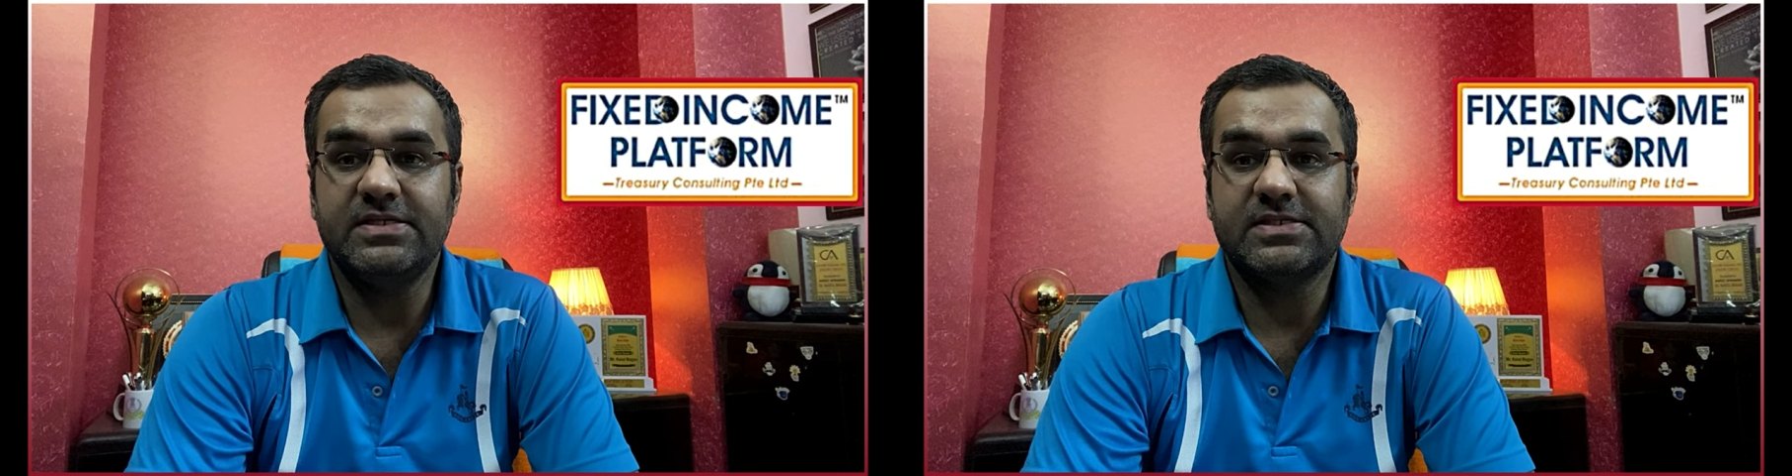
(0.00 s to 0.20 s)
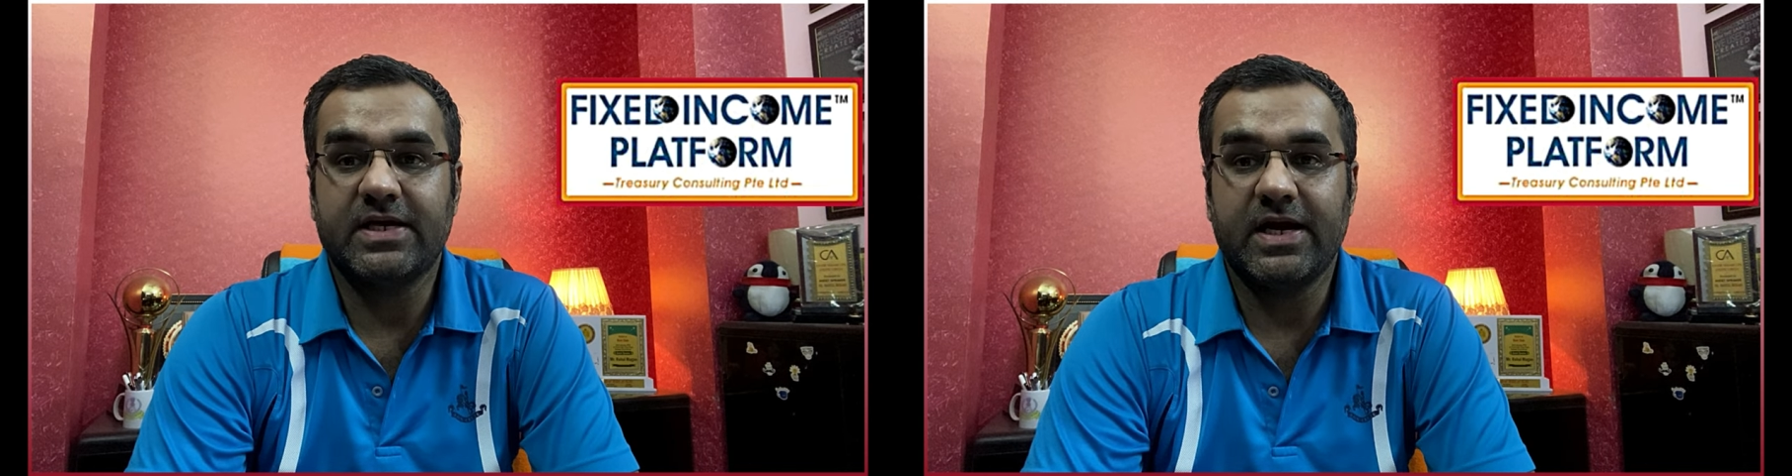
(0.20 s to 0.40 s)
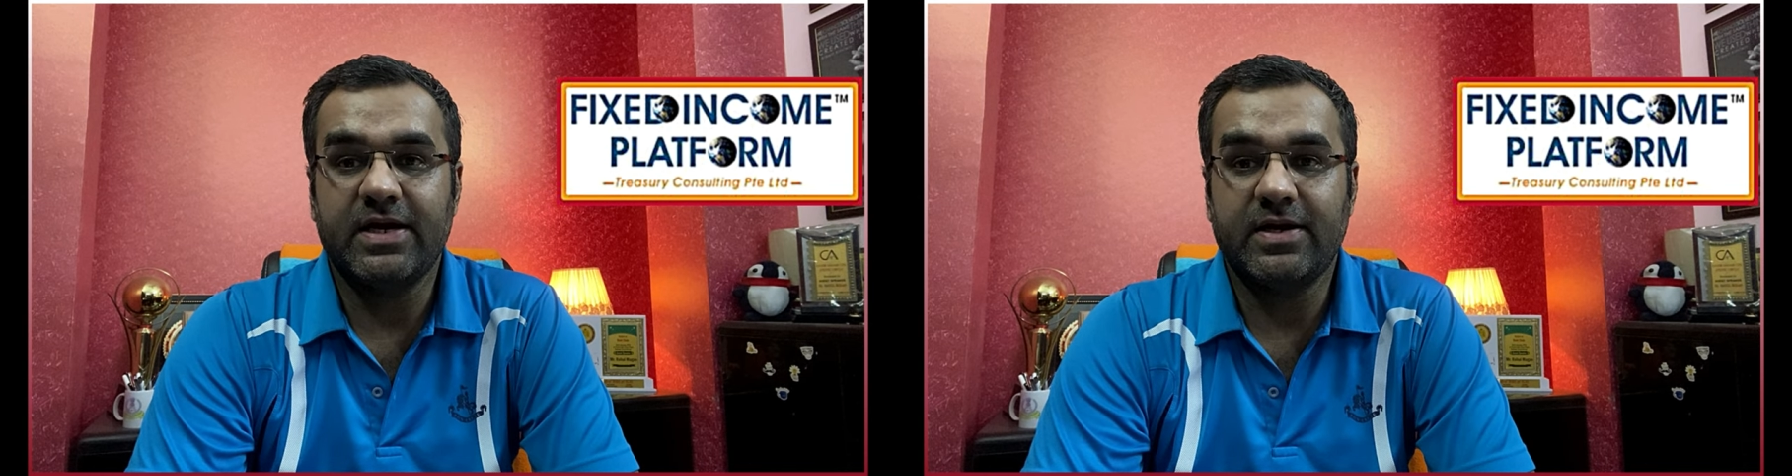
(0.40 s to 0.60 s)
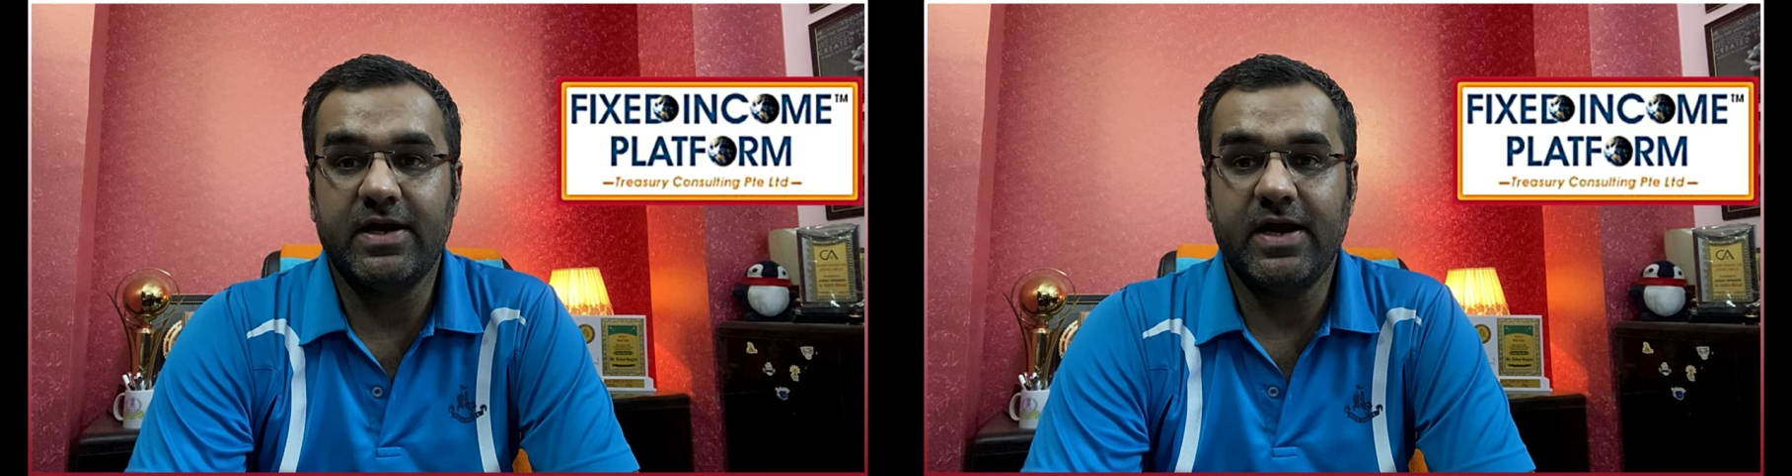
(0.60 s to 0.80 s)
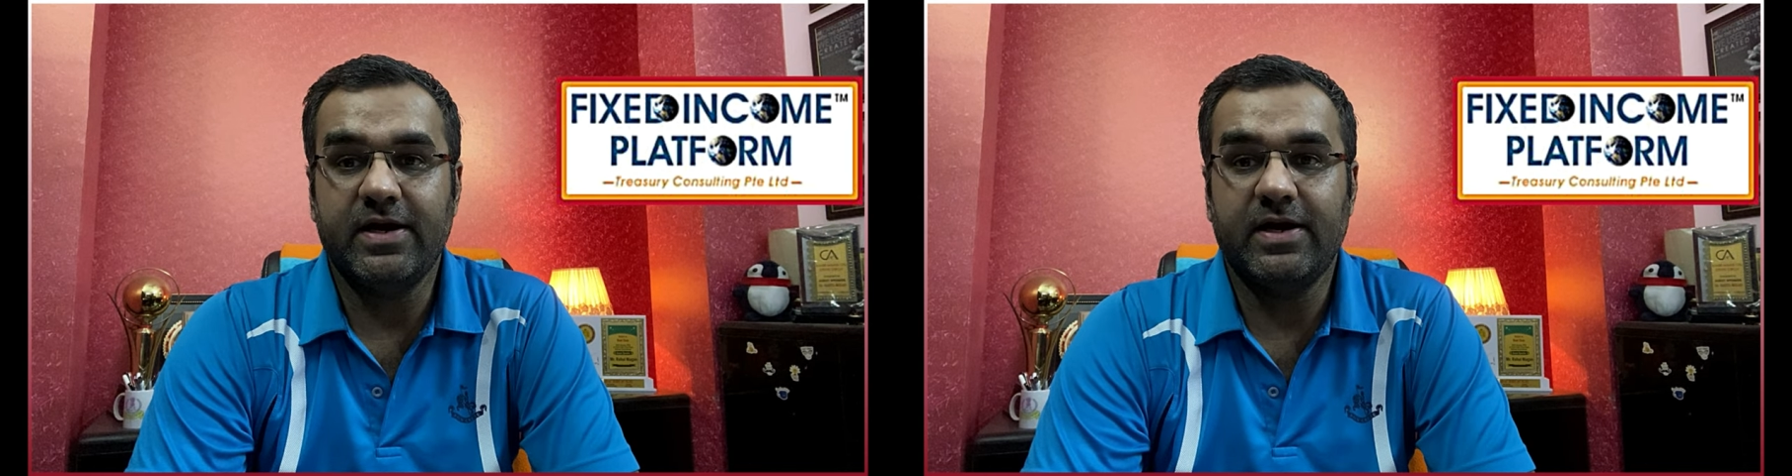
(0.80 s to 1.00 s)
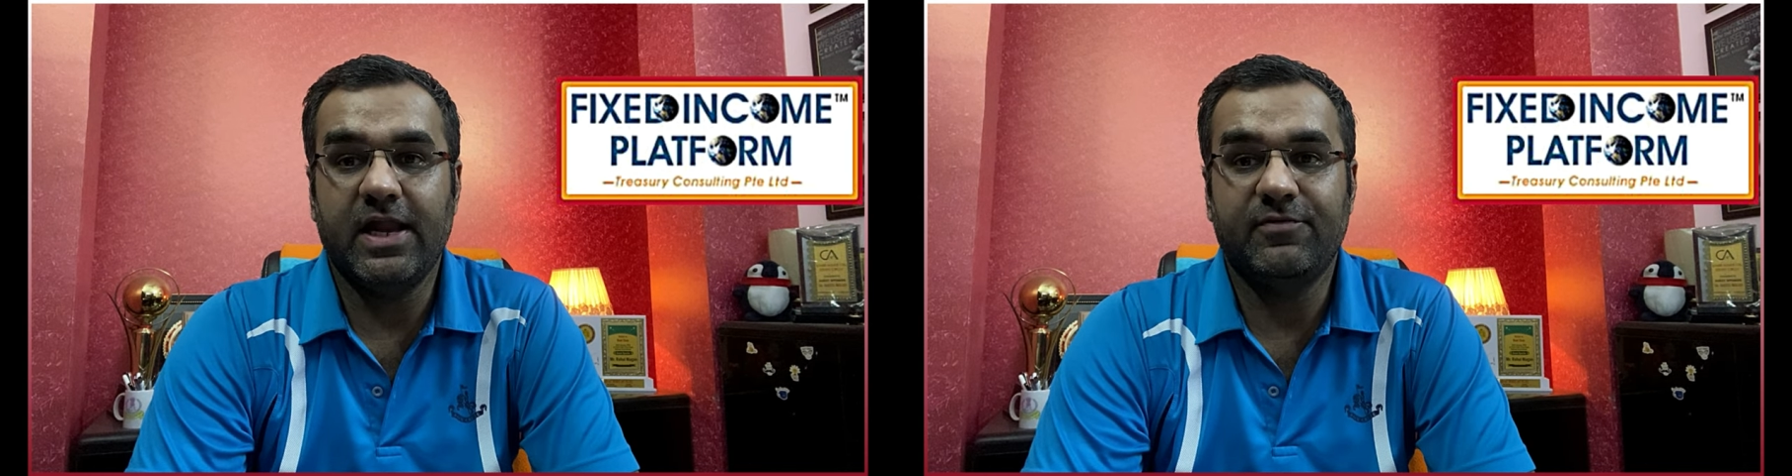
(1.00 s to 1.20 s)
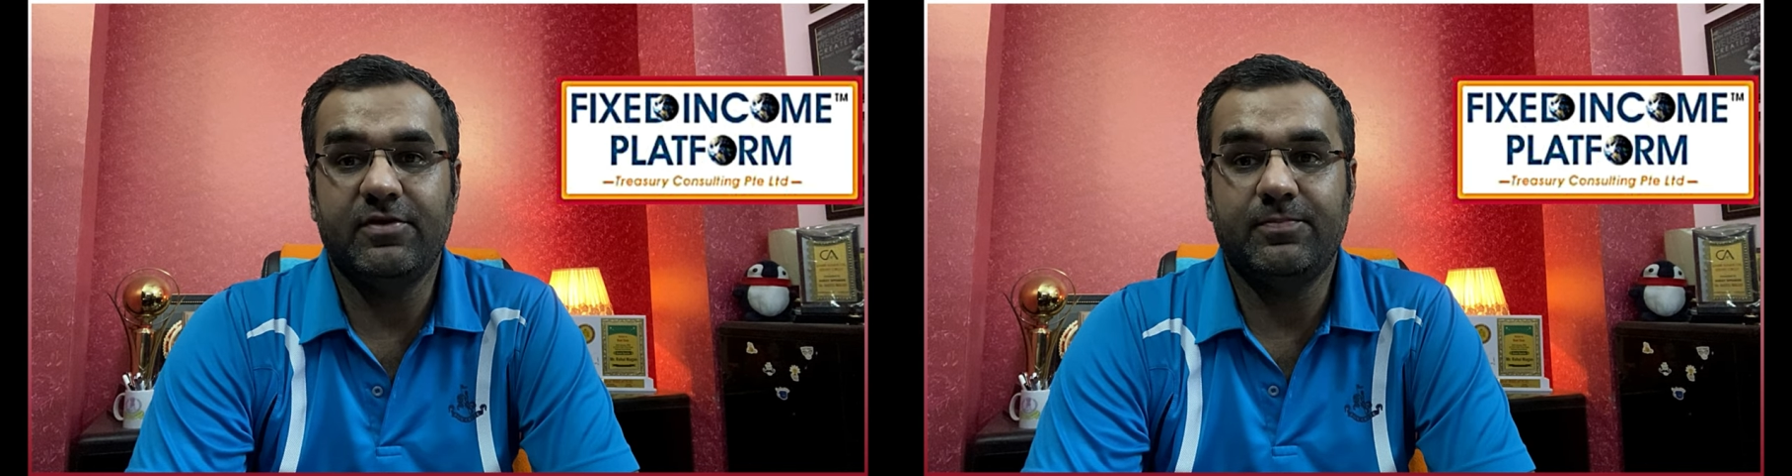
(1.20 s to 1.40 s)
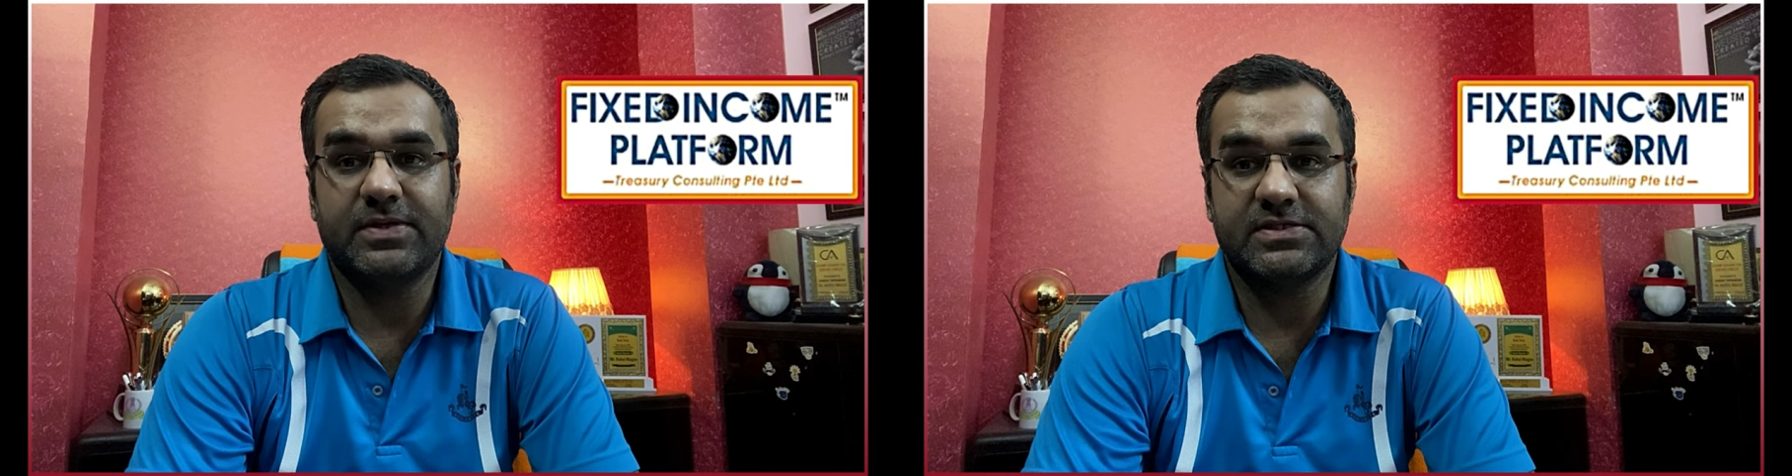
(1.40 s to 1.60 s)
secretariat
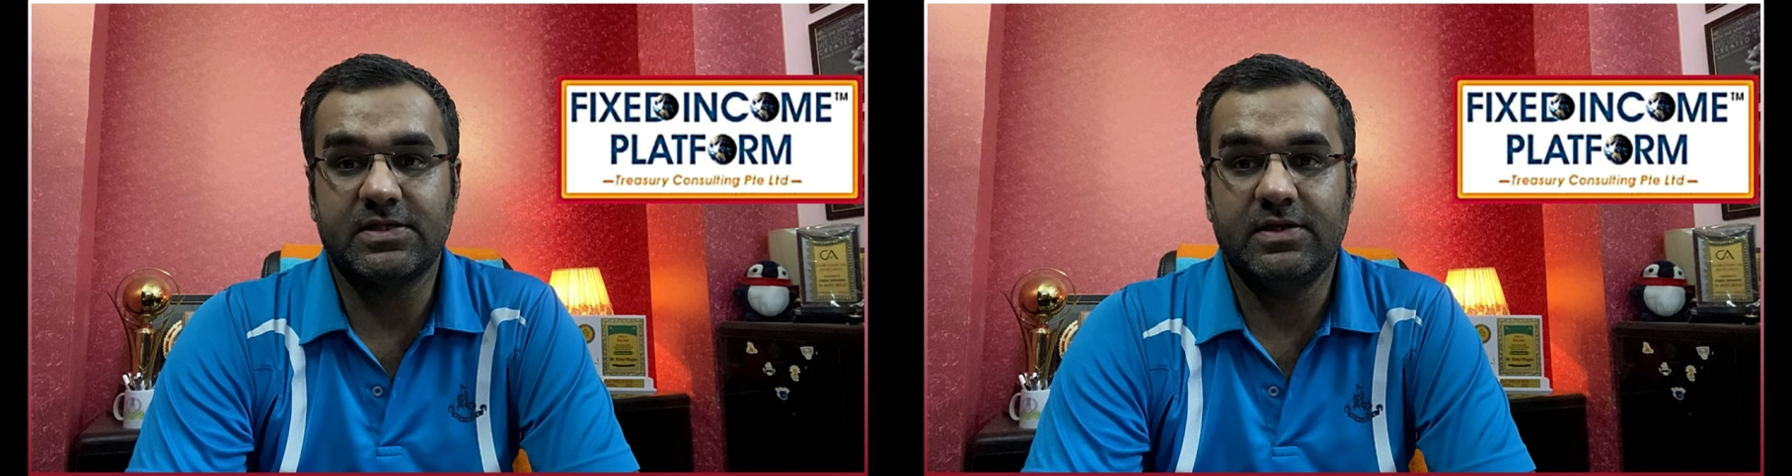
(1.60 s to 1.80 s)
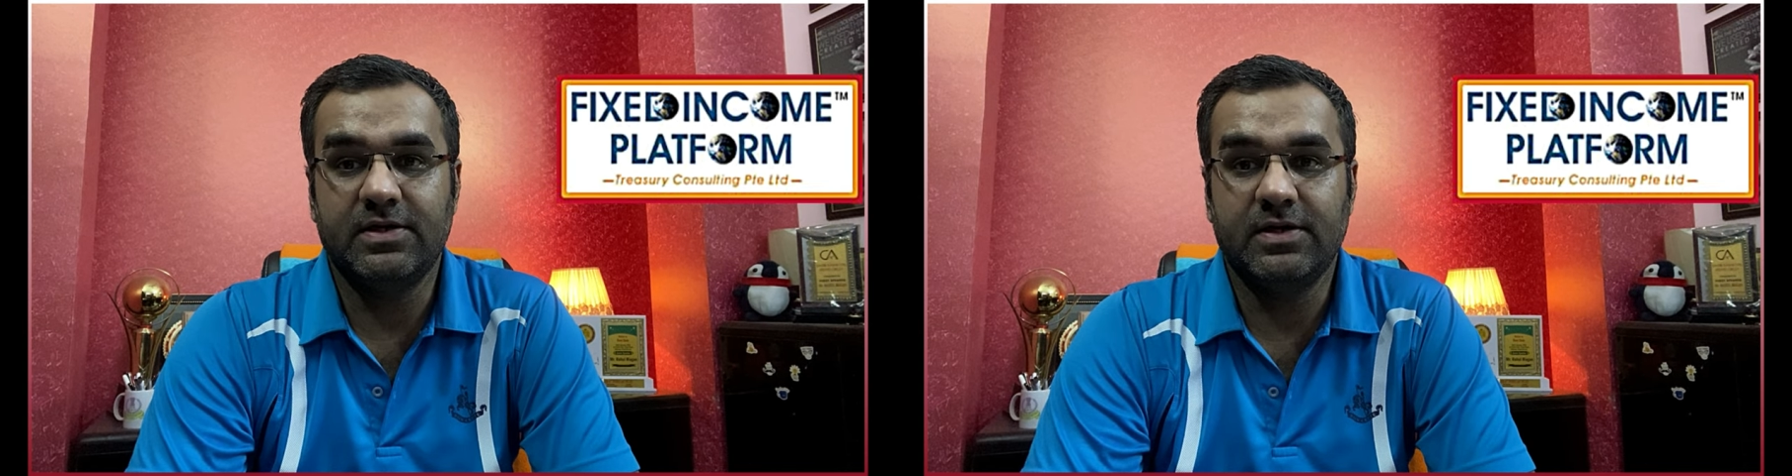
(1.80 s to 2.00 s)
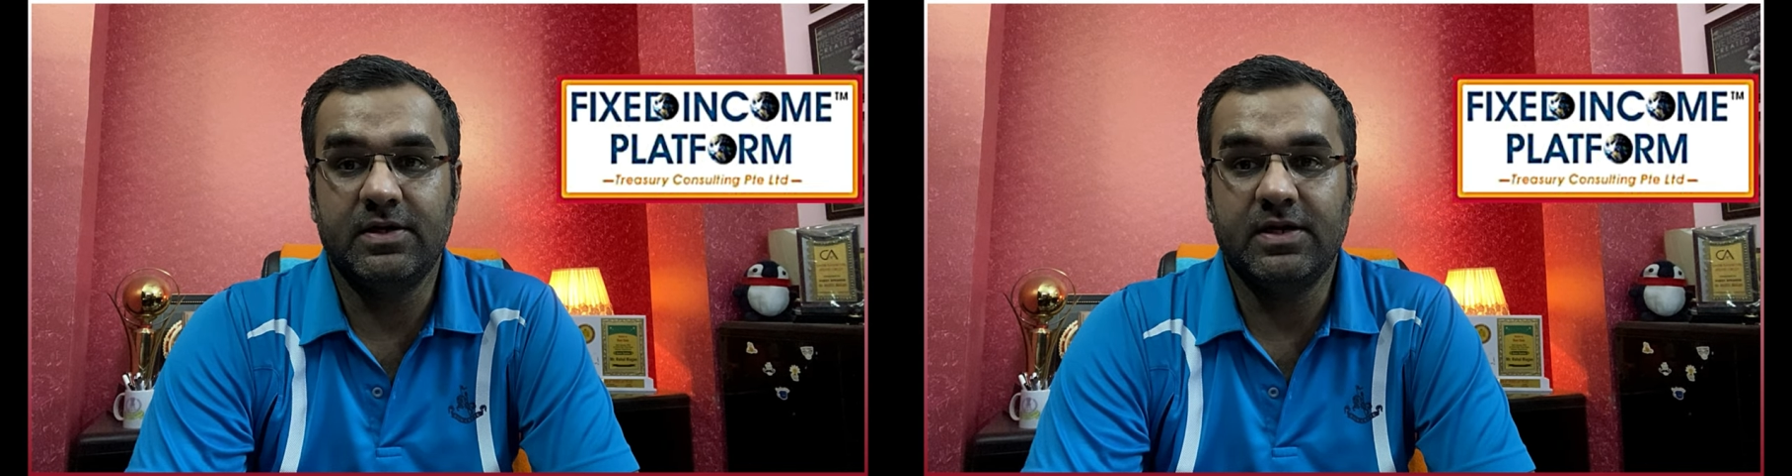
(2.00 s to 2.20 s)
level person